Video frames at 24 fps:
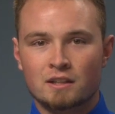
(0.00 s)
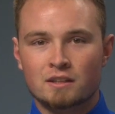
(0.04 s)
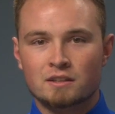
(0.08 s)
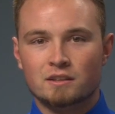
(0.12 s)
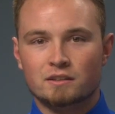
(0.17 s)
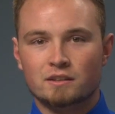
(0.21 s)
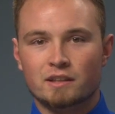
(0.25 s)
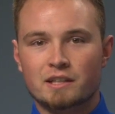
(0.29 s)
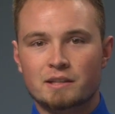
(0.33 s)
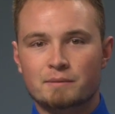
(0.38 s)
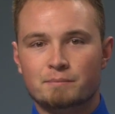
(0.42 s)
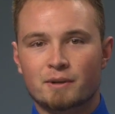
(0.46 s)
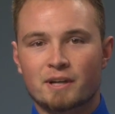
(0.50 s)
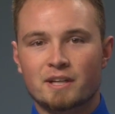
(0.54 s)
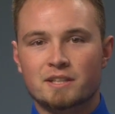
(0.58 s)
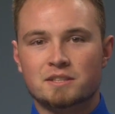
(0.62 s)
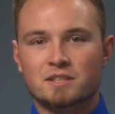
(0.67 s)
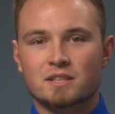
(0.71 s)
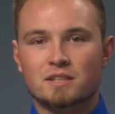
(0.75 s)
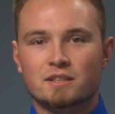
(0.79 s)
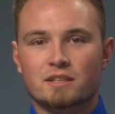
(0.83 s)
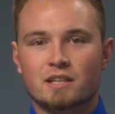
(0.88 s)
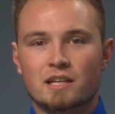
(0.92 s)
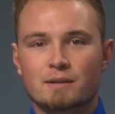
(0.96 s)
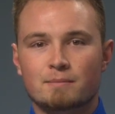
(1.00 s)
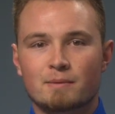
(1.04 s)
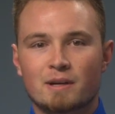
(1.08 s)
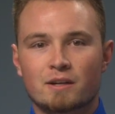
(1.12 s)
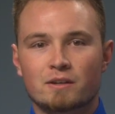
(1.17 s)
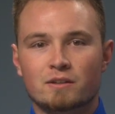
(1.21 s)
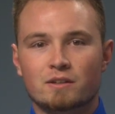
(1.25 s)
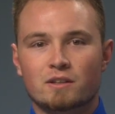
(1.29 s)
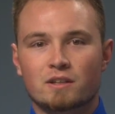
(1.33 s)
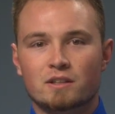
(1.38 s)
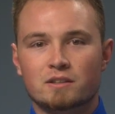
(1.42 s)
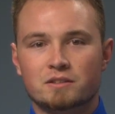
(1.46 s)
The Lady Bison came
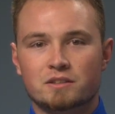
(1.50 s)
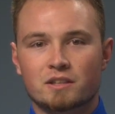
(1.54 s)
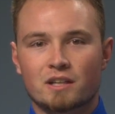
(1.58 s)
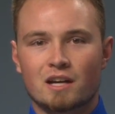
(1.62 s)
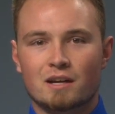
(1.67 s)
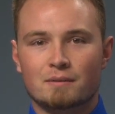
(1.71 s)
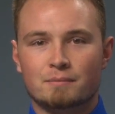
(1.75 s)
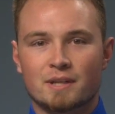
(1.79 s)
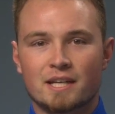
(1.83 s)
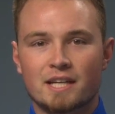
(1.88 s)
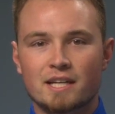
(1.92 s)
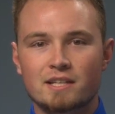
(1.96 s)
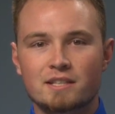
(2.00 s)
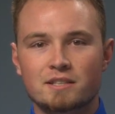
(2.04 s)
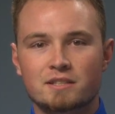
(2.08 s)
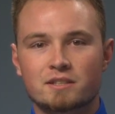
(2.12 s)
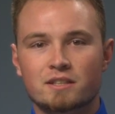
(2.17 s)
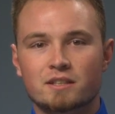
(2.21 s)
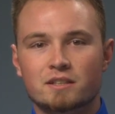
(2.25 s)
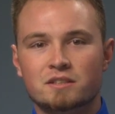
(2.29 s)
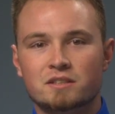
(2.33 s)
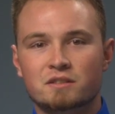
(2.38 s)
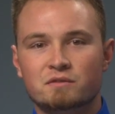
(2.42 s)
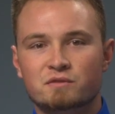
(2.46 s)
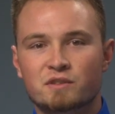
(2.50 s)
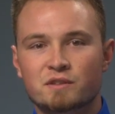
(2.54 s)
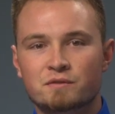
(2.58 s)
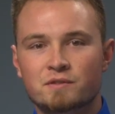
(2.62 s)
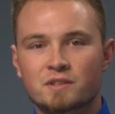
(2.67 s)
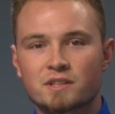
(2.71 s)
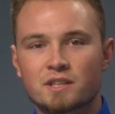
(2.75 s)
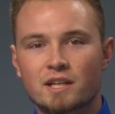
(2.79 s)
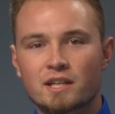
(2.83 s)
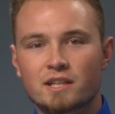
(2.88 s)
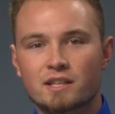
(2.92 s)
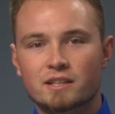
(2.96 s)
out on top,
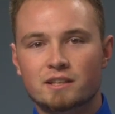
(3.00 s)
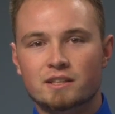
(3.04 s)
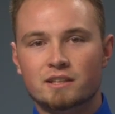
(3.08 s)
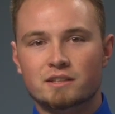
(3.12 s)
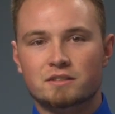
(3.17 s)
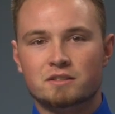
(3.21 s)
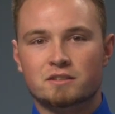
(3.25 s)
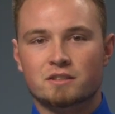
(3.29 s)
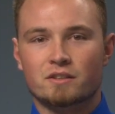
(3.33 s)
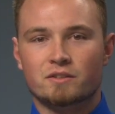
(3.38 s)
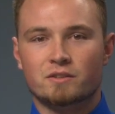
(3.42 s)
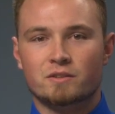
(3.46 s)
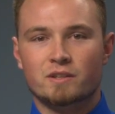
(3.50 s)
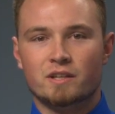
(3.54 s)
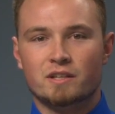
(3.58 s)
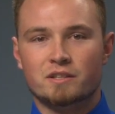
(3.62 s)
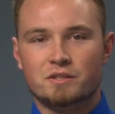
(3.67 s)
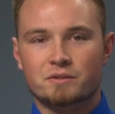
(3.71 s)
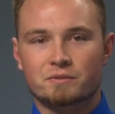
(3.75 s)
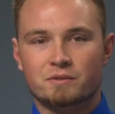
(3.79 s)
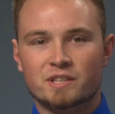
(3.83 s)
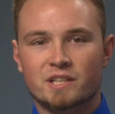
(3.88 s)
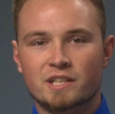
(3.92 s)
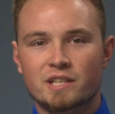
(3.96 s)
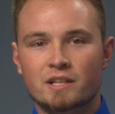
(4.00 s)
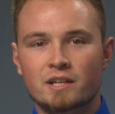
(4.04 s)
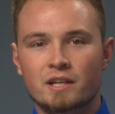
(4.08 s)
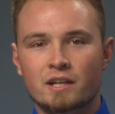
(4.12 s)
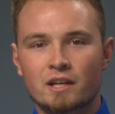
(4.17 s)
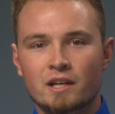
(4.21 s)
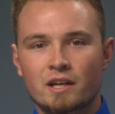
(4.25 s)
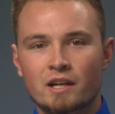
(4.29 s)
86-58 against Southern Nazarene,